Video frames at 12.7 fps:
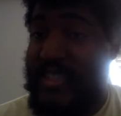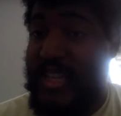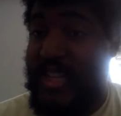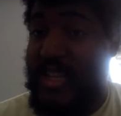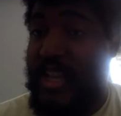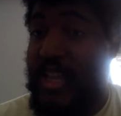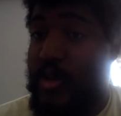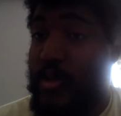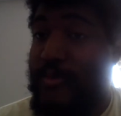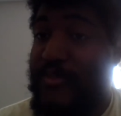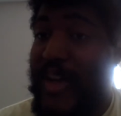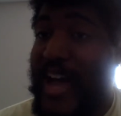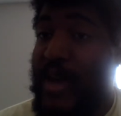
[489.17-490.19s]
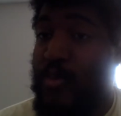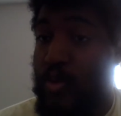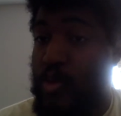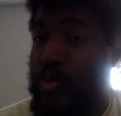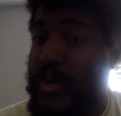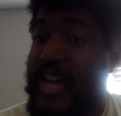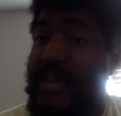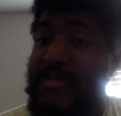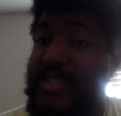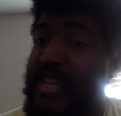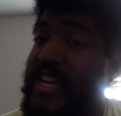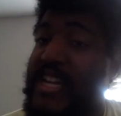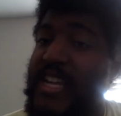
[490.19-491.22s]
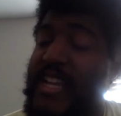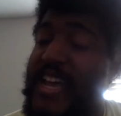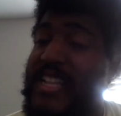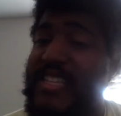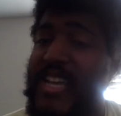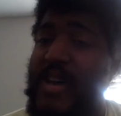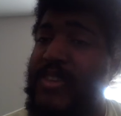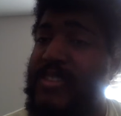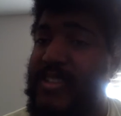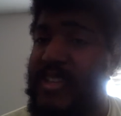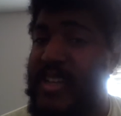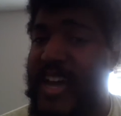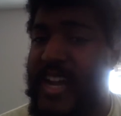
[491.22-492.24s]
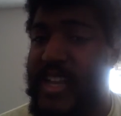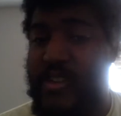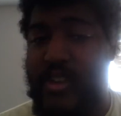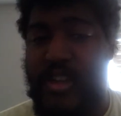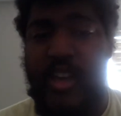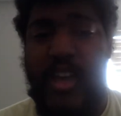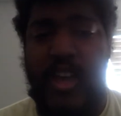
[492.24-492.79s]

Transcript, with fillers: and then you know, five road games to end it. That's obviously not good.